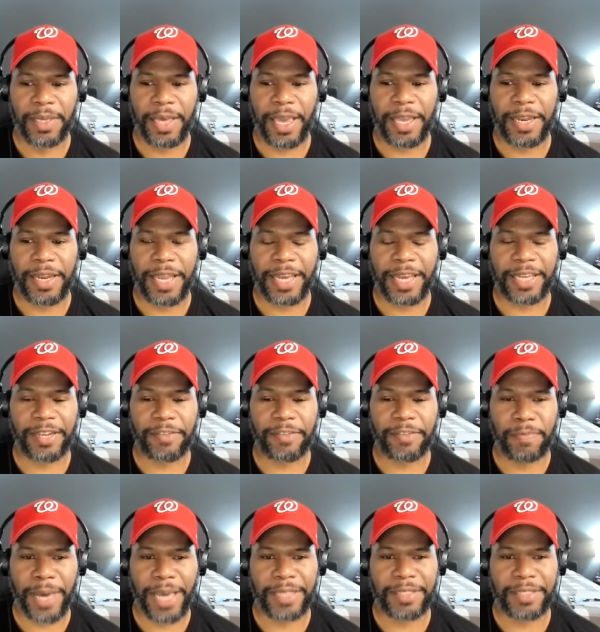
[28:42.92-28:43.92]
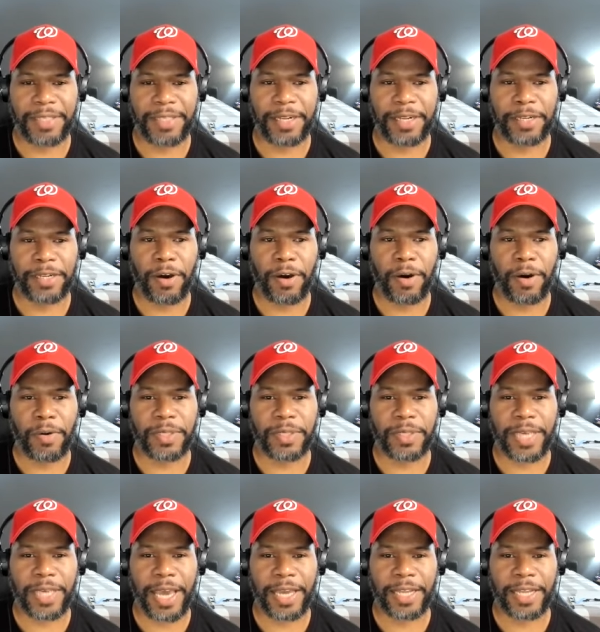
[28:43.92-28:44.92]
and negative mindset and
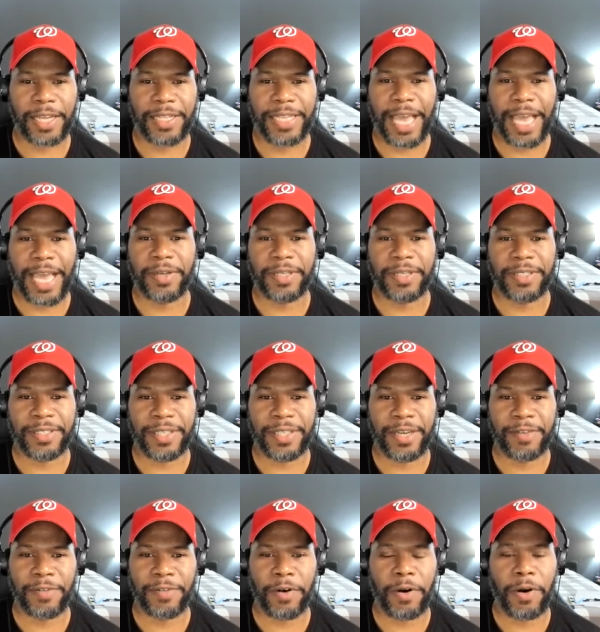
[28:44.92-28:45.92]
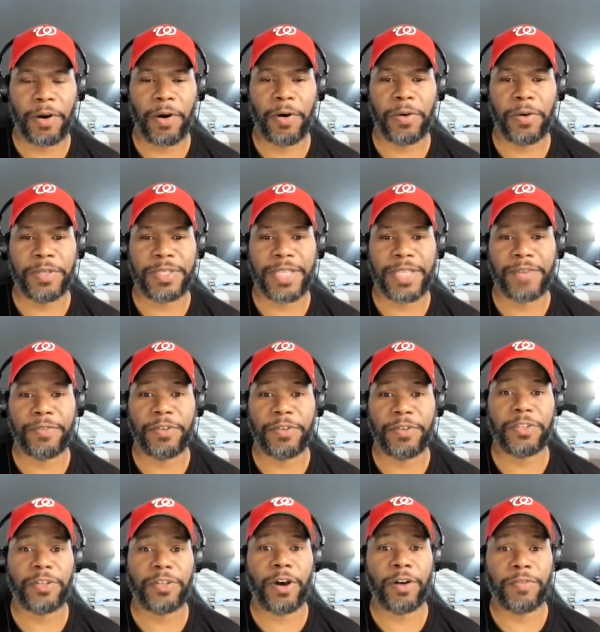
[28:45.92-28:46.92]
always kind of downing stuff or always never
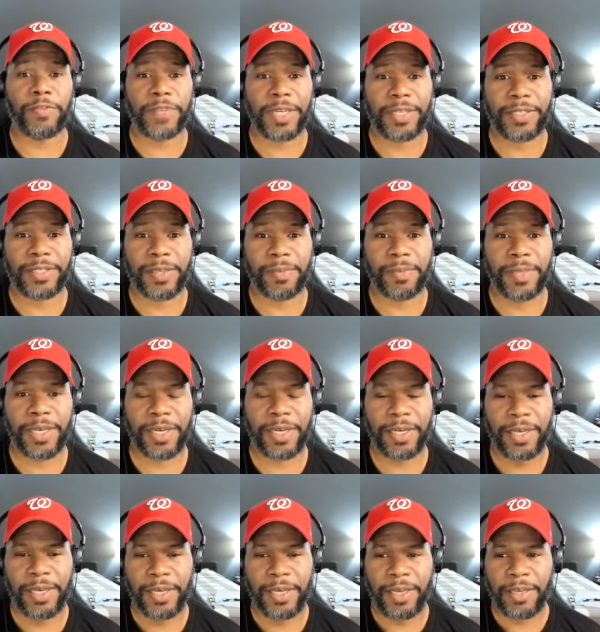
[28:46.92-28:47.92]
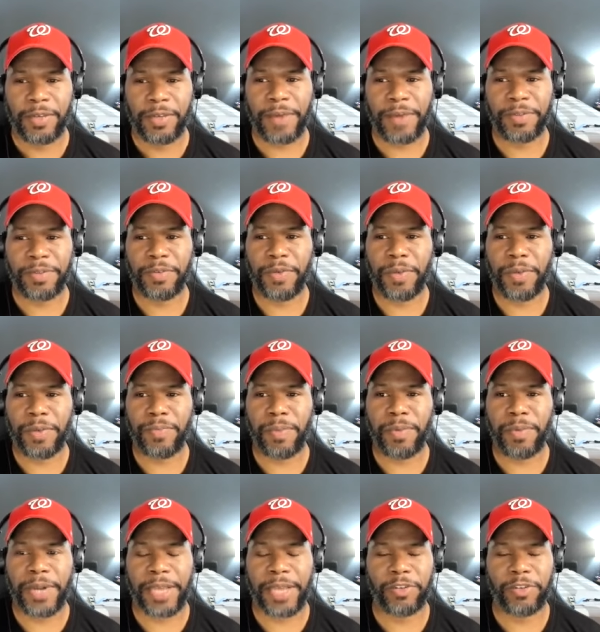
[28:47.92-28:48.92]
solving something, mm-hmm. you have to
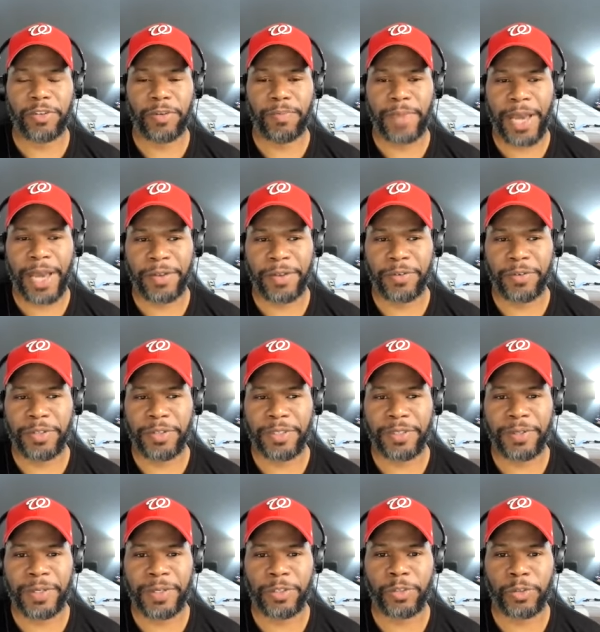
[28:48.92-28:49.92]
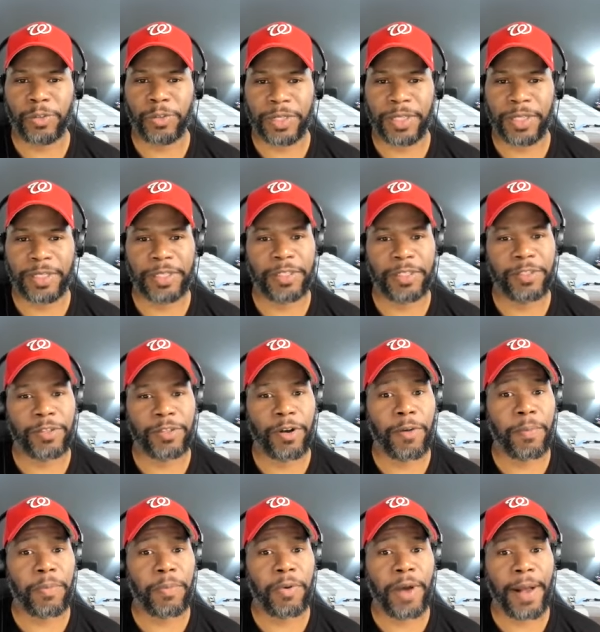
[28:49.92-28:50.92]
remember that your mind was constructed to
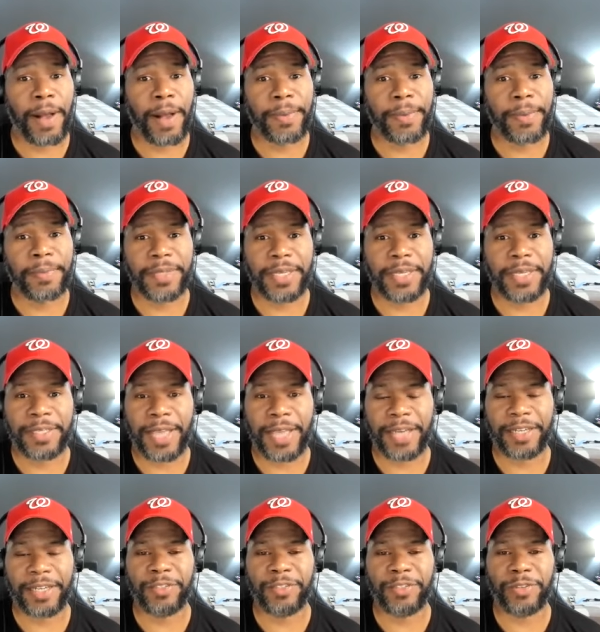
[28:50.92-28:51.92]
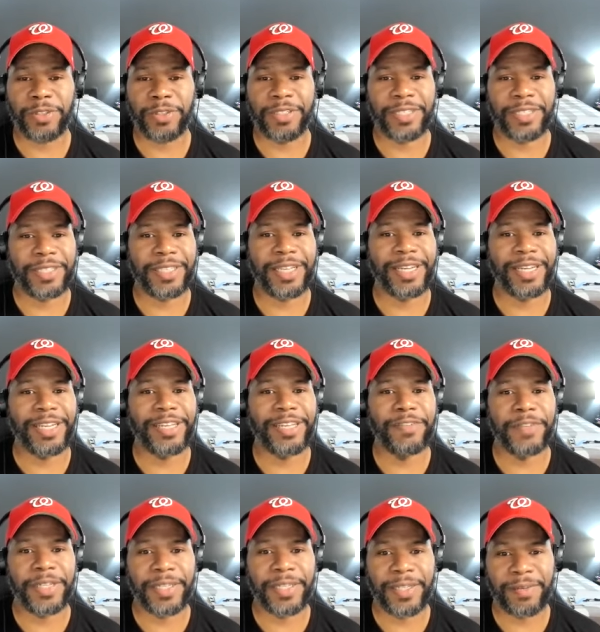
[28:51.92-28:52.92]
solve problems. It's not constructed just to
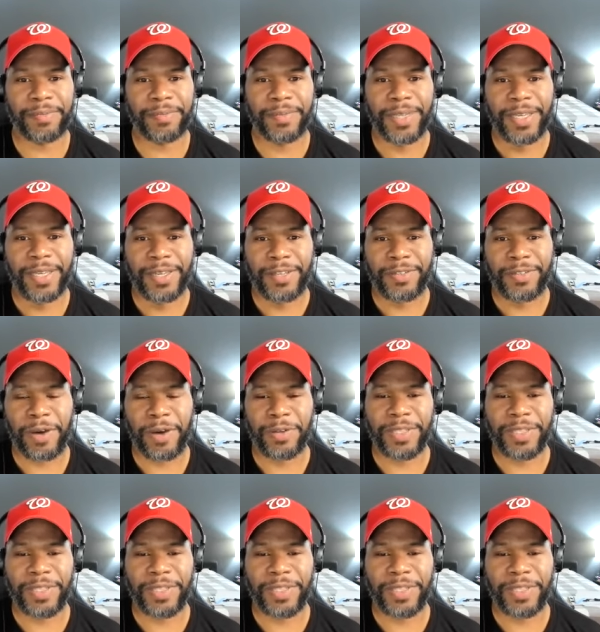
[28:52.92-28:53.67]
live in them. So I